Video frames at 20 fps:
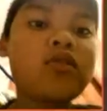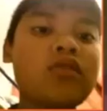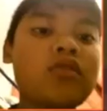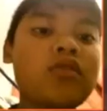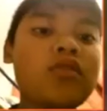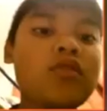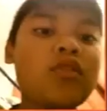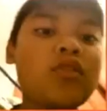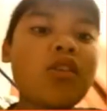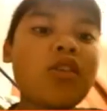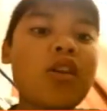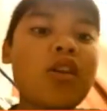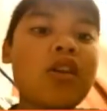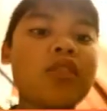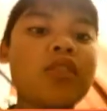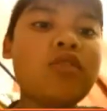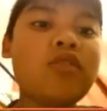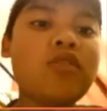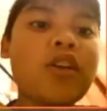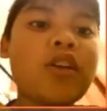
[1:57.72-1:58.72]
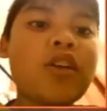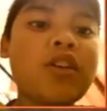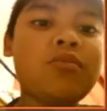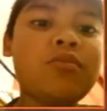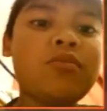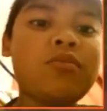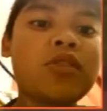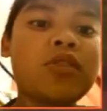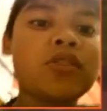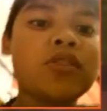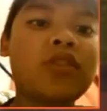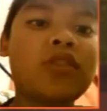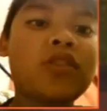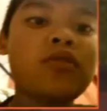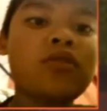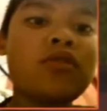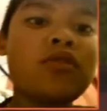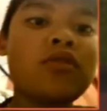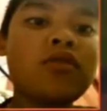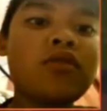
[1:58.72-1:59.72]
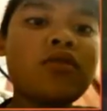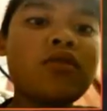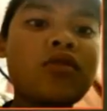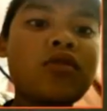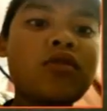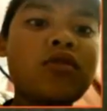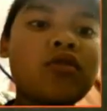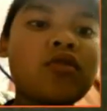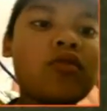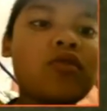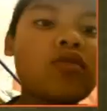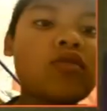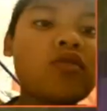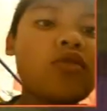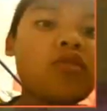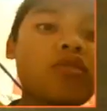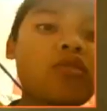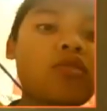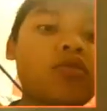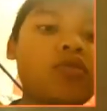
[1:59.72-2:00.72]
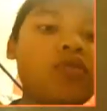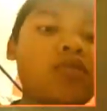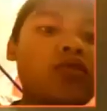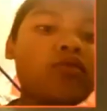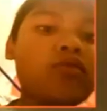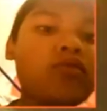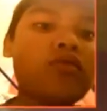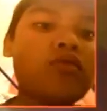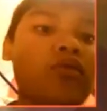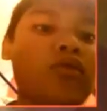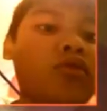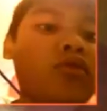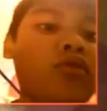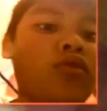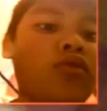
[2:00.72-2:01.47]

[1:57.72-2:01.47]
yeah you can mix it so